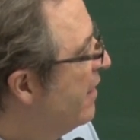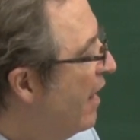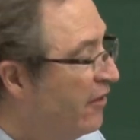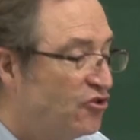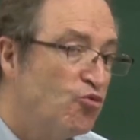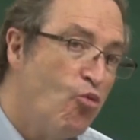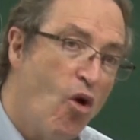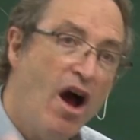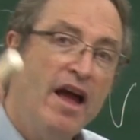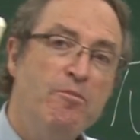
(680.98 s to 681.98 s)
Now there's
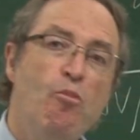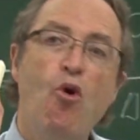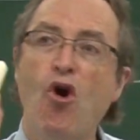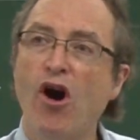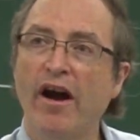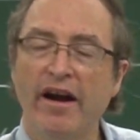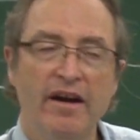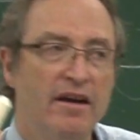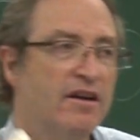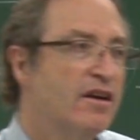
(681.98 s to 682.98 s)
one more